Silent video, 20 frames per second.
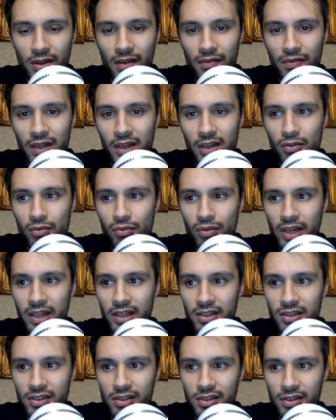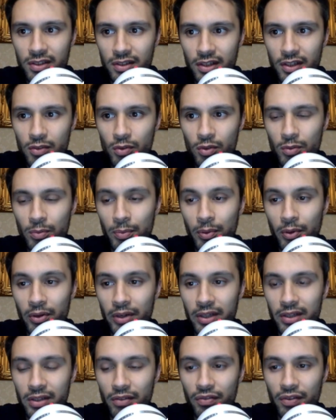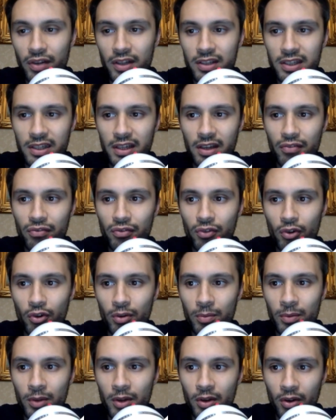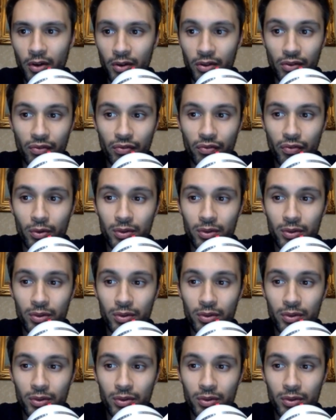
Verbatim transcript: So they've increased, this was reported the 13F form on the